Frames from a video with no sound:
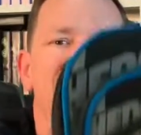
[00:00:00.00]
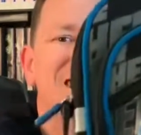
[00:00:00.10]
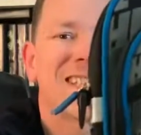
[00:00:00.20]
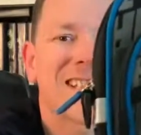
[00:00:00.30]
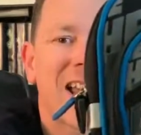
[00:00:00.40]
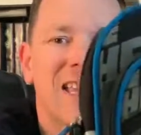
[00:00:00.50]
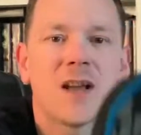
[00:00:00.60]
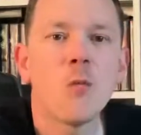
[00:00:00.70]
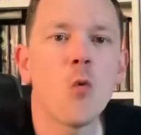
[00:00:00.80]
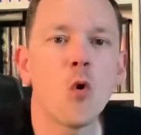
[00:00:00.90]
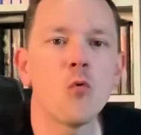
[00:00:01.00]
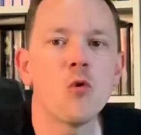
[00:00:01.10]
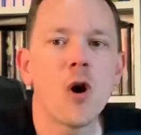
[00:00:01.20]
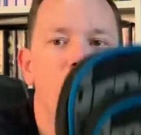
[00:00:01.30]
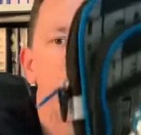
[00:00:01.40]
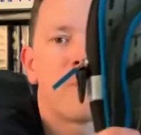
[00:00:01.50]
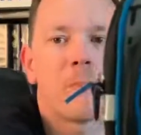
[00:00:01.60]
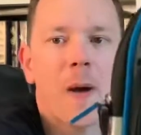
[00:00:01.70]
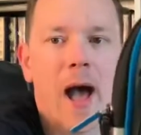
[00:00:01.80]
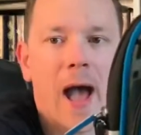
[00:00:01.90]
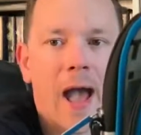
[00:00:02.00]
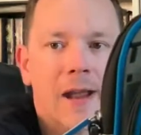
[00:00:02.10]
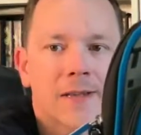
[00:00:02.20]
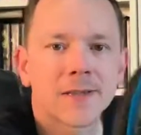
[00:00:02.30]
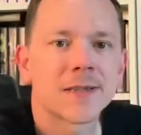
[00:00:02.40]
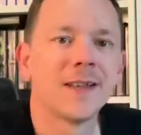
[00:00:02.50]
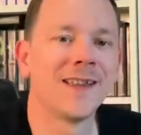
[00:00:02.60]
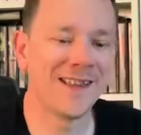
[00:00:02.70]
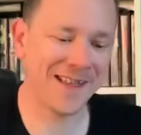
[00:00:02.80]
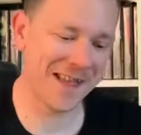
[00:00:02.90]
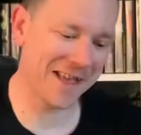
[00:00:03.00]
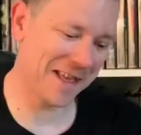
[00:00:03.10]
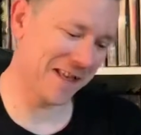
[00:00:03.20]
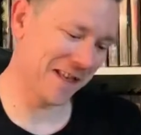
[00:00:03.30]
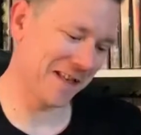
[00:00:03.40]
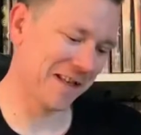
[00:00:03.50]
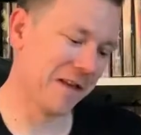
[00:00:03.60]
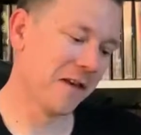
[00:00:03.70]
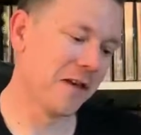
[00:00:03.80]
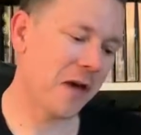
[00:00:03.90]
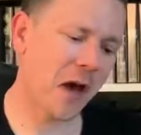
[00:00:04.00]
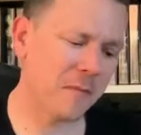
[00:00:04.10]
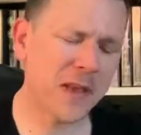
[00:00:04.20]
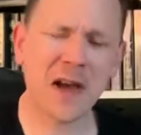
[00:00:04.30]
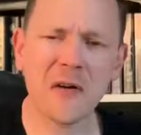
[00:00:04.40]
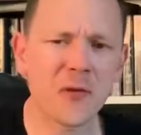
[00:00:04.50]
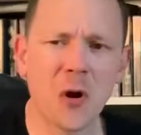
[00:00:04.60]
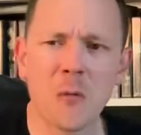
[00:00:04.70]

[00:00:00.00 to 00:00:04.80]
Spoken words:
a Sega Wall of bags. Yeah, I've got a